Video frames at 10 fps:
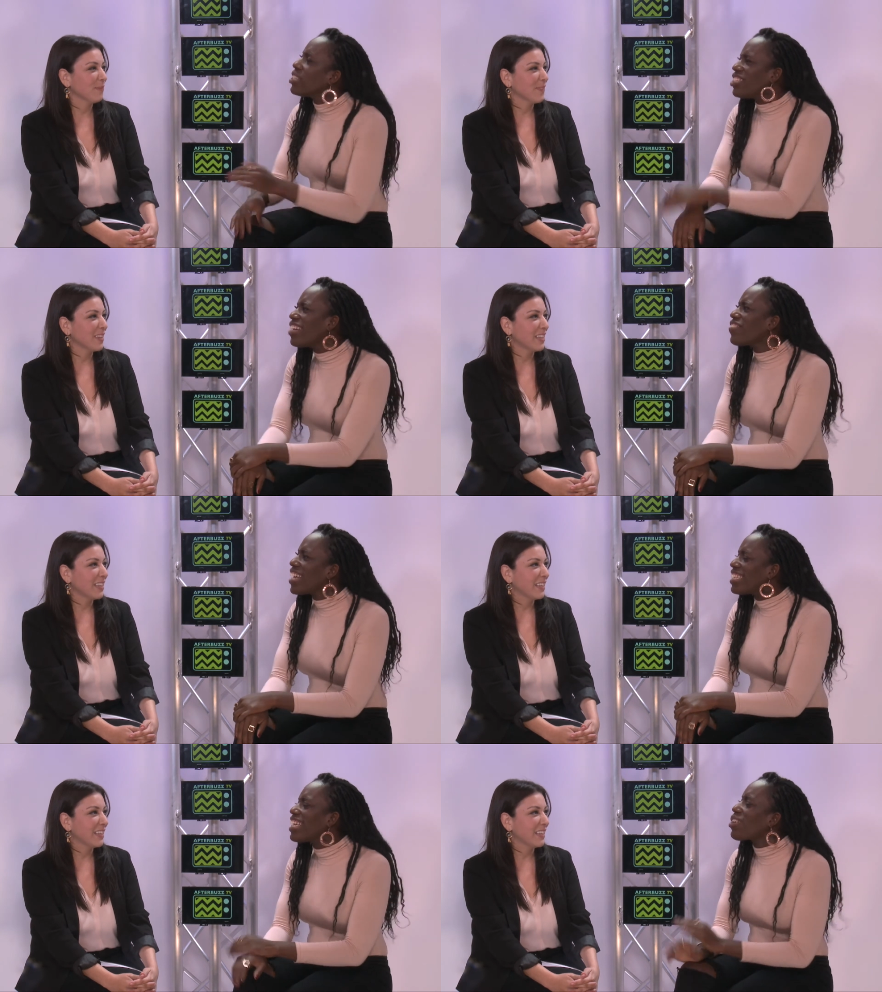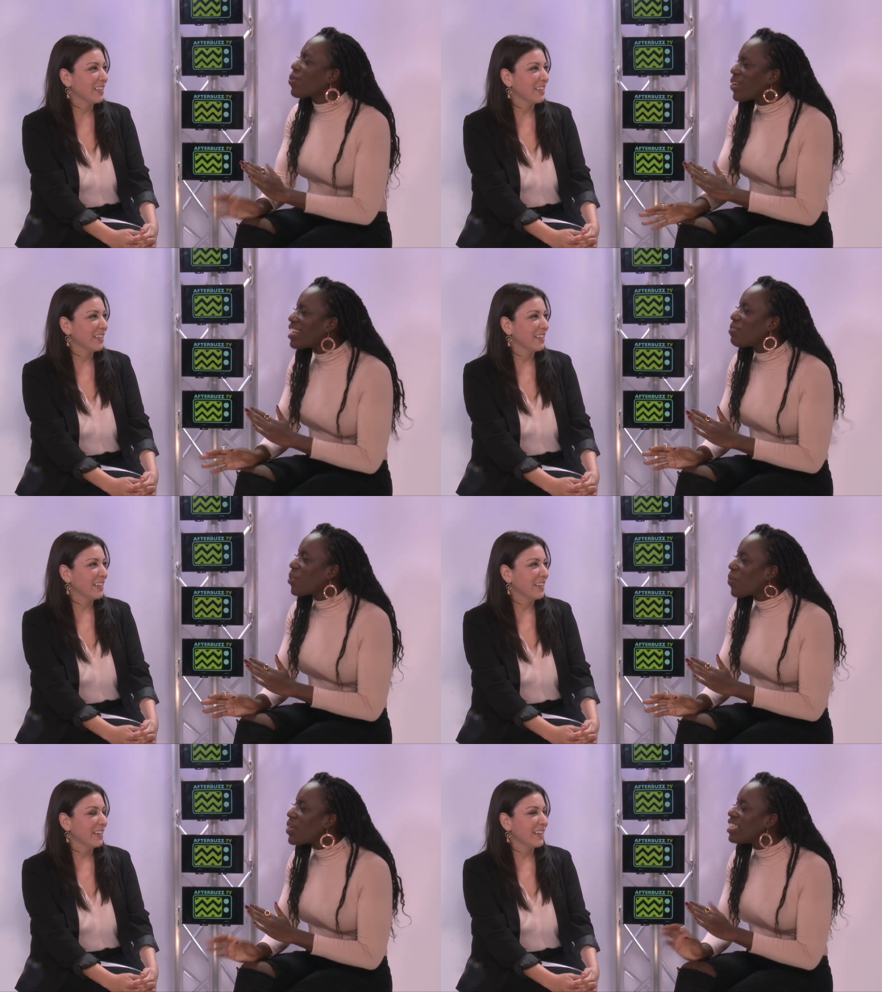Speaker 1: but she definitely has like quirky
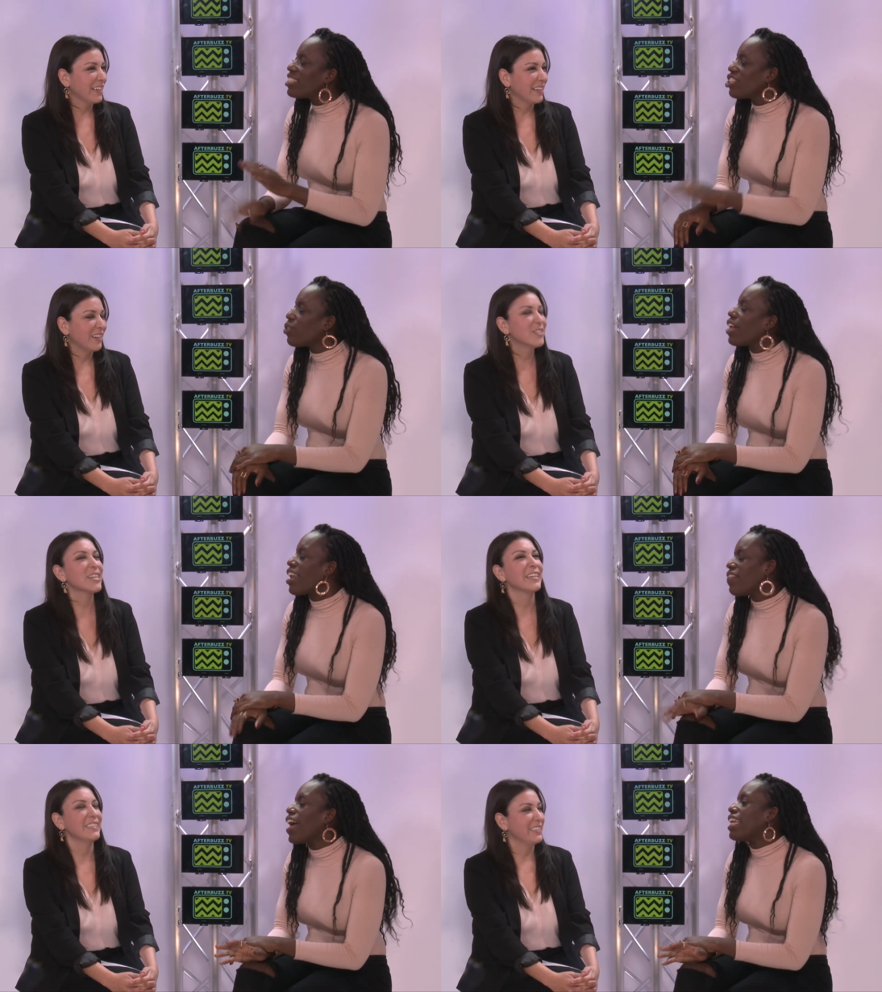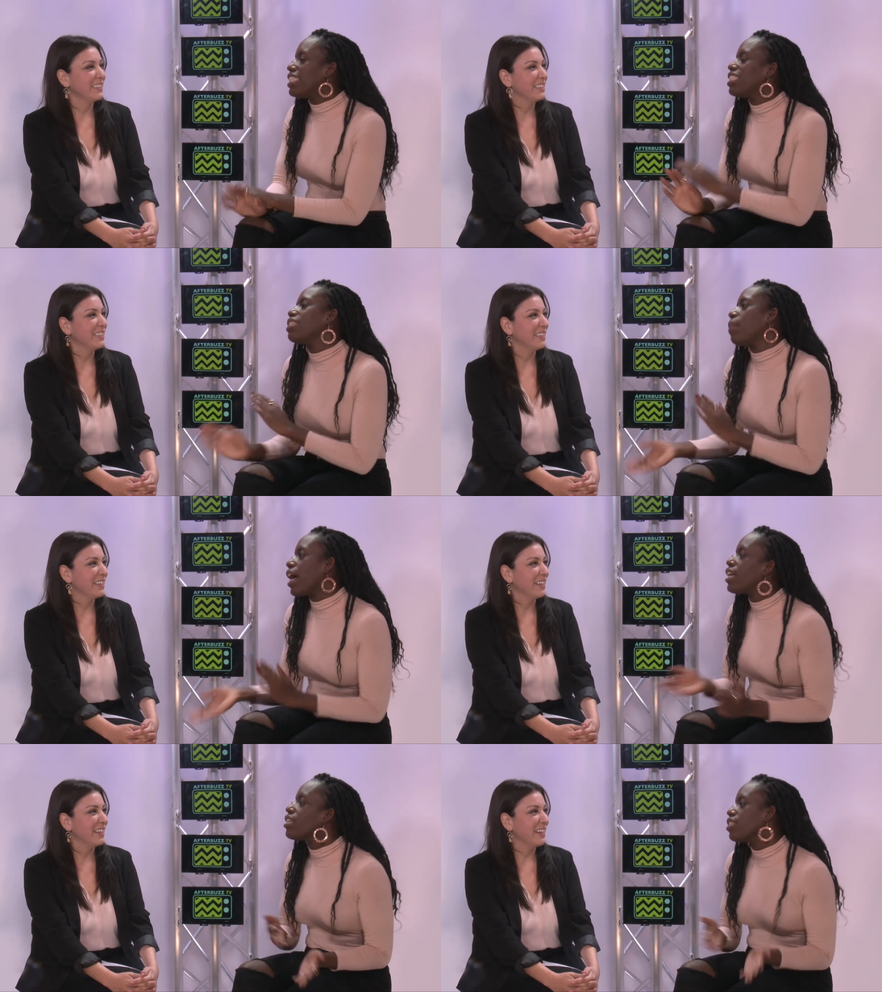moments. So okay. a lot of that is
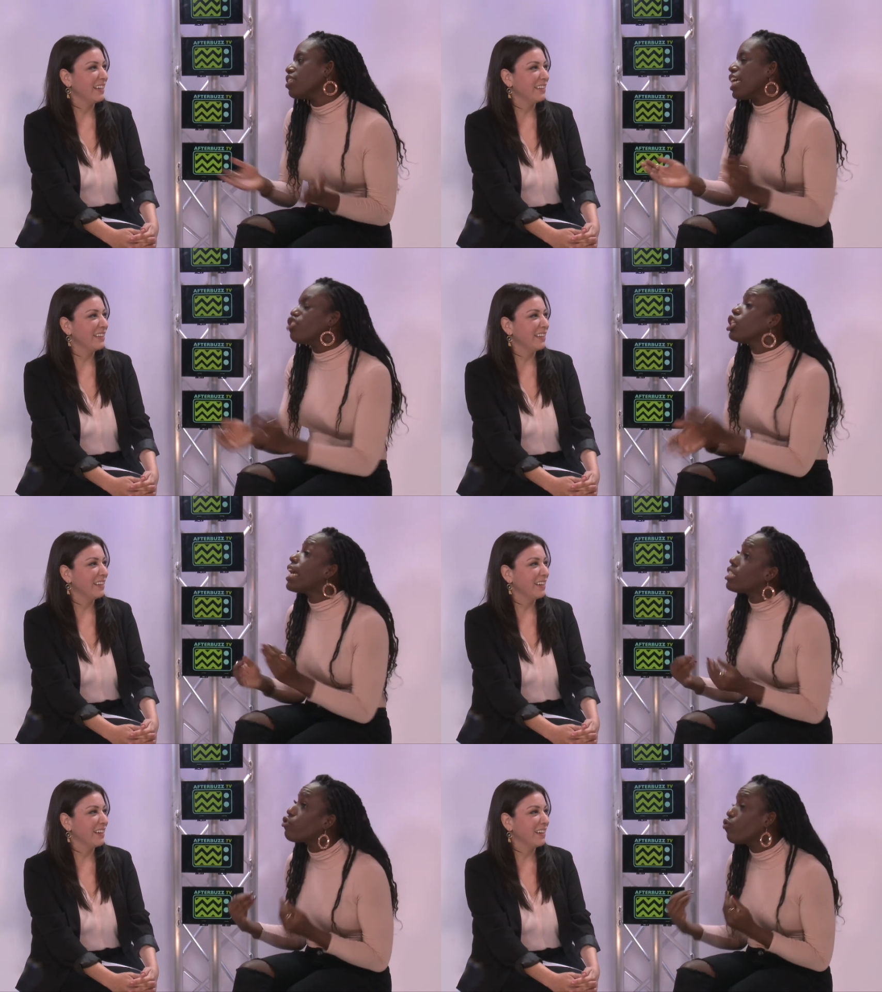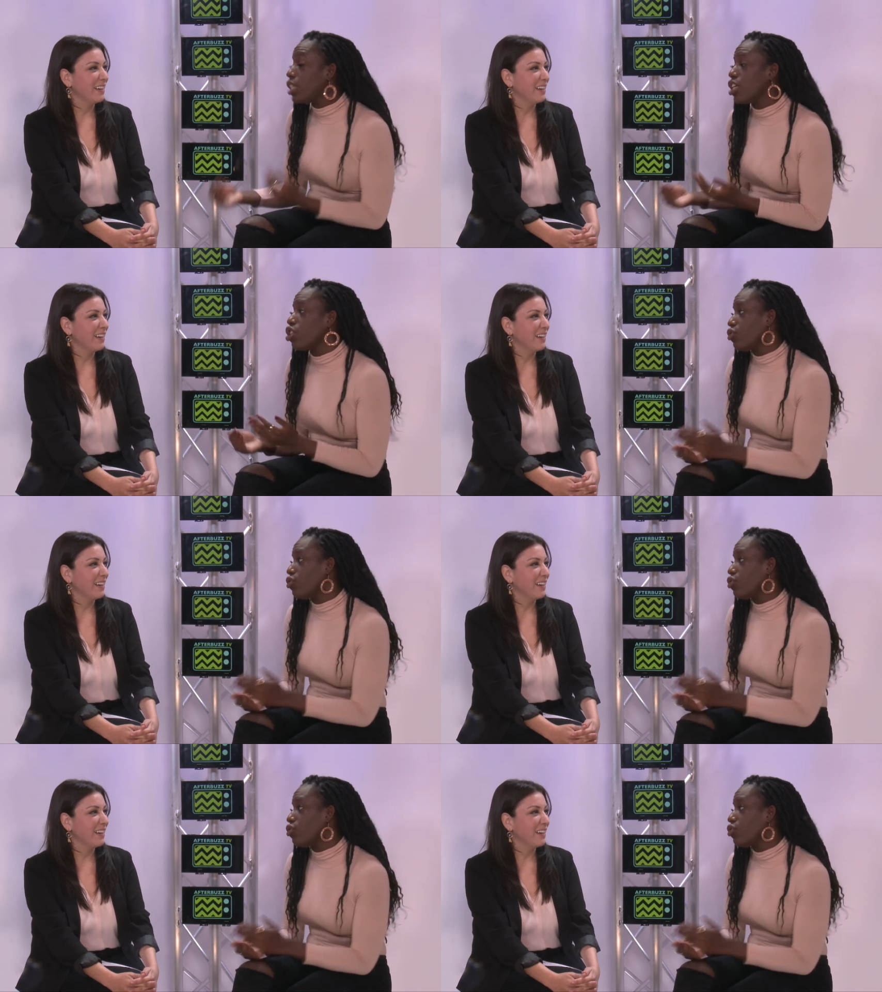inspired and she has a really close